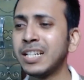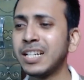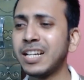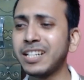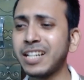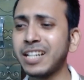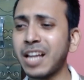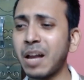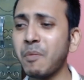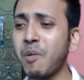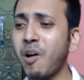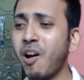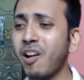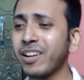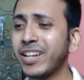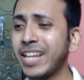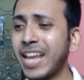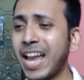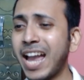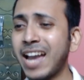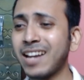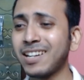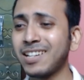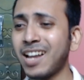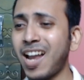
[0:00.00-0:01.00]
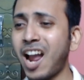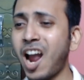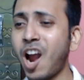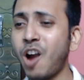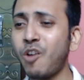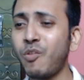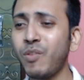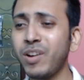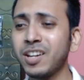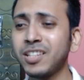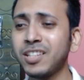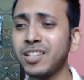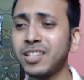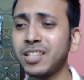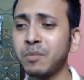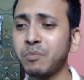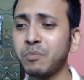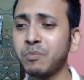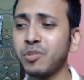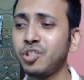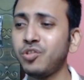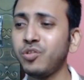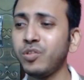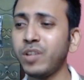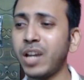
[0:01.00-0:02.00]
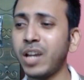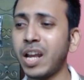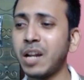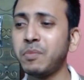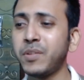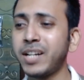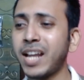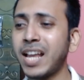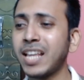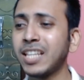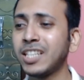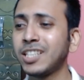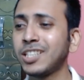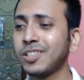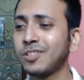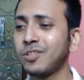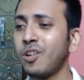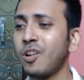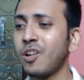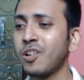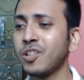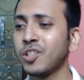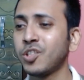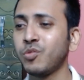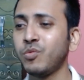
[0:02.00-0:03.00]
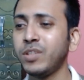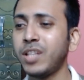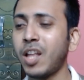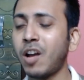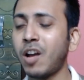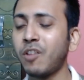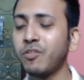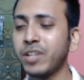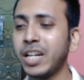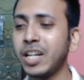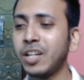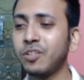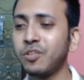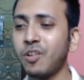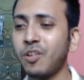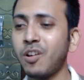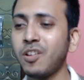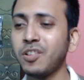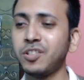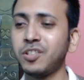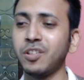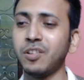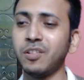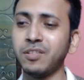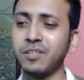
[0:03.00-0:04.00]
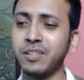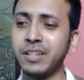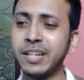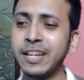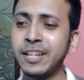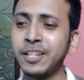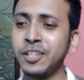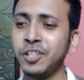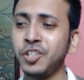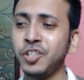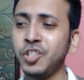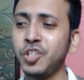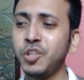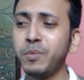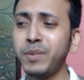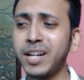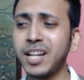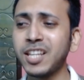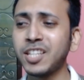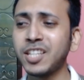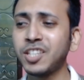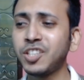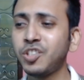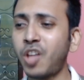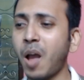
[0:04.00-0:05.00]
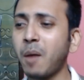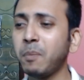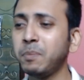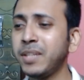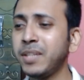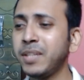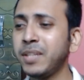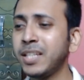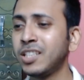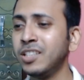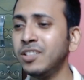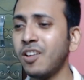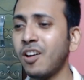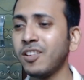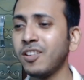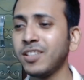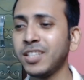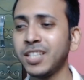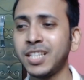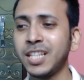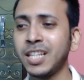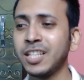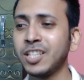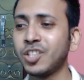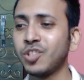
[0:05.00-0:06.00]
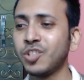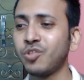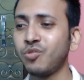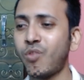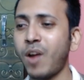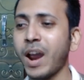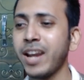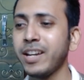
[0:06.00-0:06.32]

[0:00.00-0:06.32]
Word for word: Come on cat, how are you supposed to advertise clothes without any clothes on? You better stop this nonsense right